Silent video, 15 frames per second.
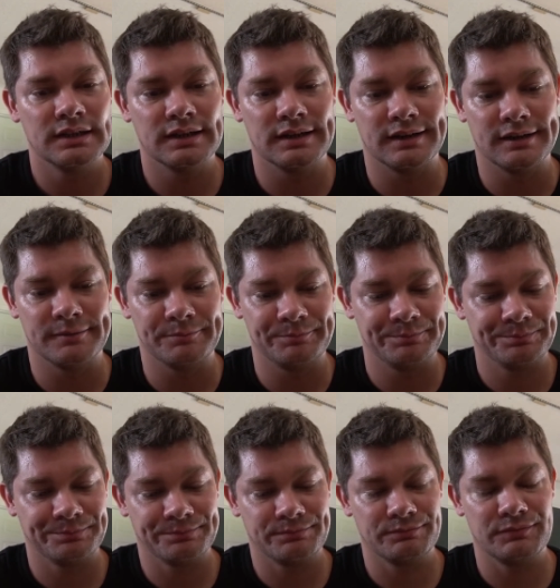Um,
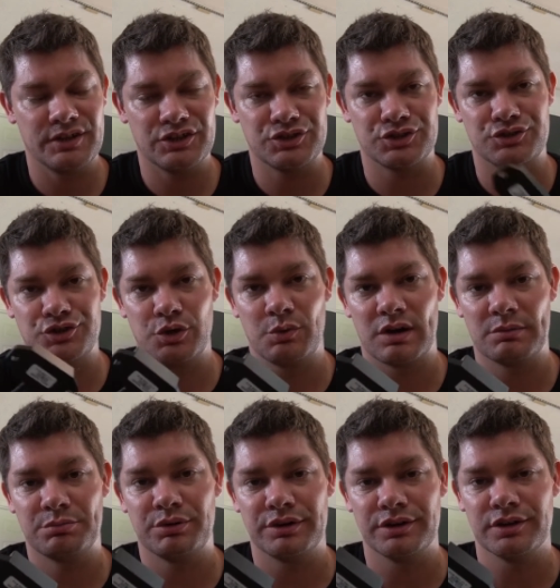it's just do you
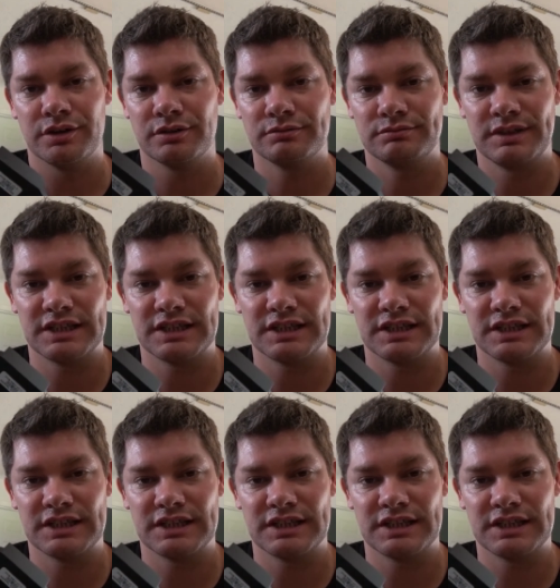want to put your